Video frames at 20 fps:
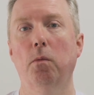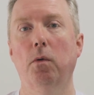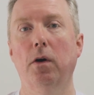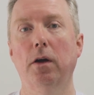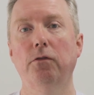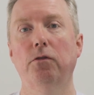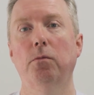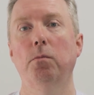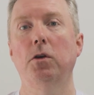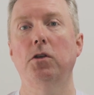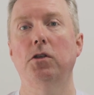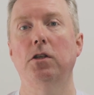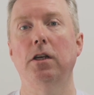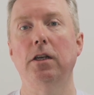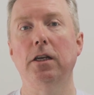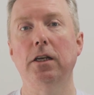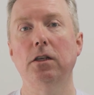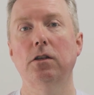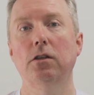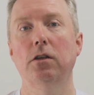what information
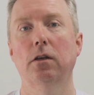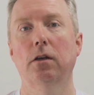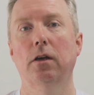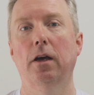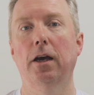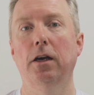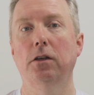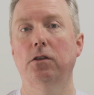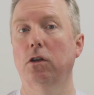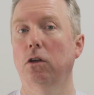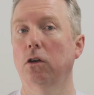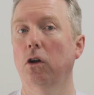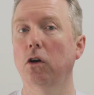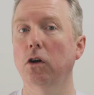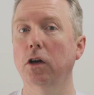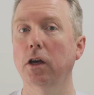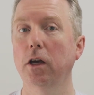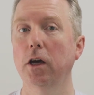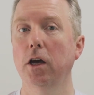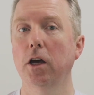you need uh, to
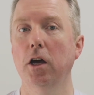log.